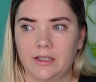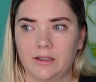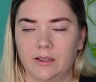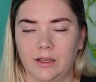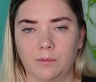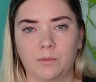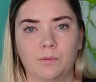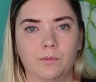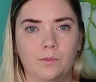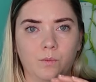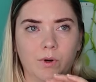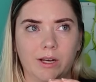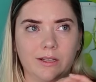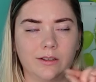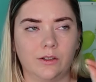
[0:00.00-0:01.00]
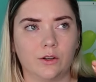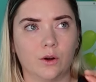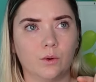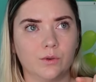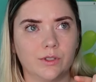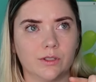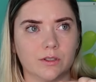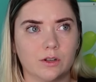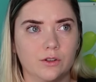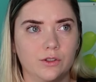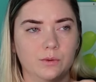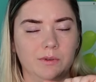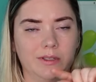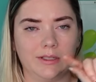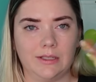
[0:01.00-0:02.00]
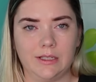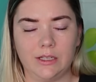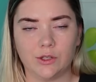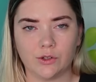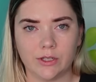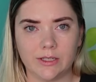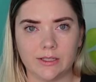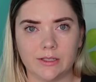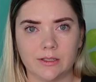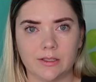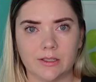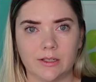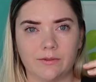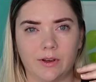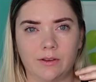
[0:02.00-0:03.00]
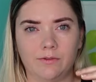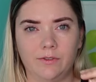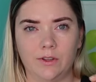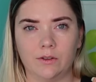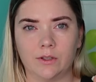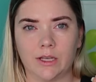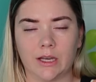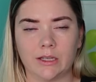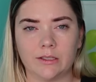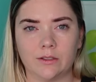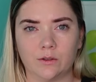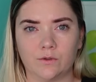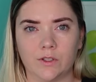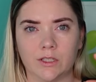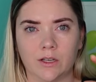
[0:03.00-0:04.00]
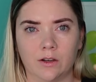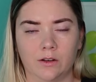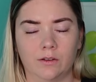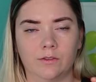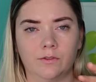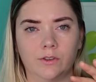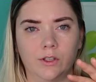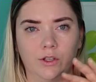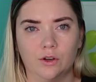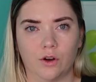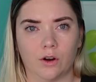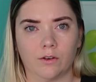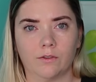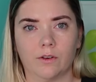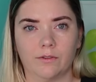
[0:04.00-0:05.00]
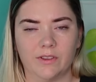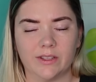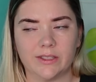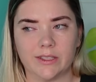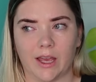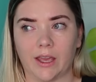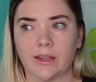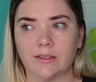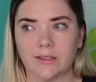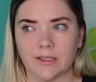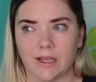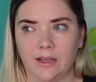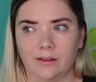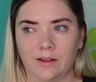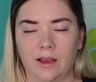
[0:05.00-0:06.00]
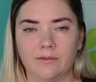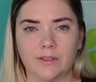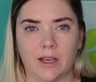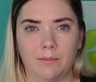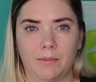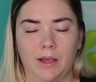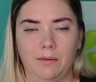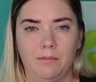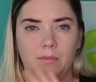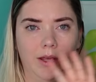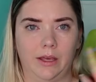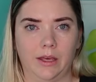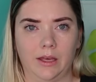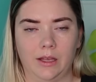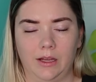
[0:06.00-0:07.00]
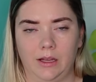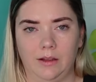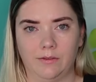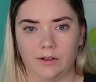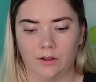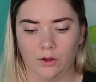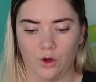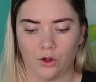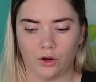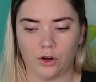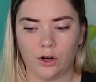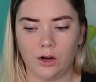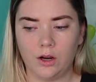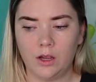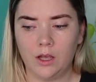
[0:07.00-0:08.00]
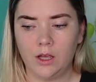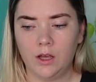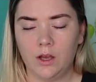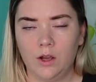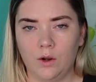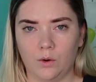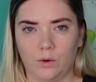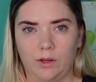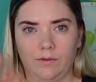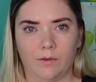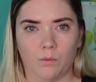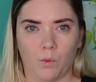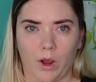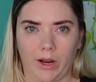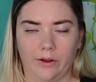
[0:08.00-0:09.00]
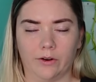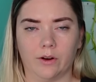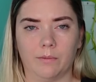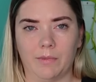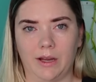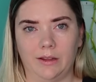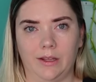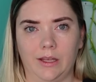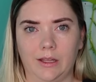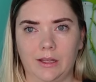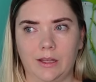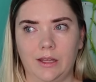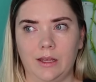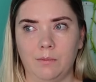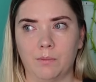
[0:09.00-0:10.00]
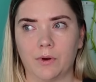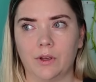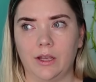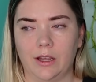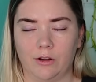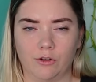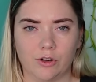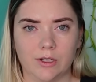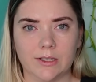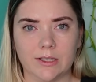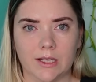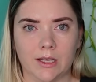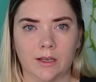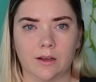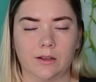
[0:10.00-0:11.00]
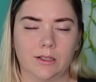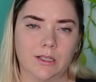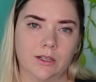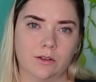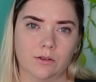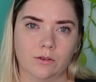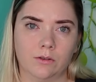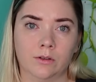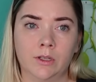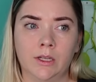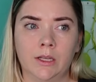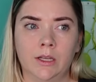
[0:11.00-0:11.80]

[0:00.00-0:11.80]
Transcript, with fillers: like when I go to start doing the decreases, if I feel like I still have a ton of yarn of the second skein left, I might make it even longer or even wider. I might like keep increasing until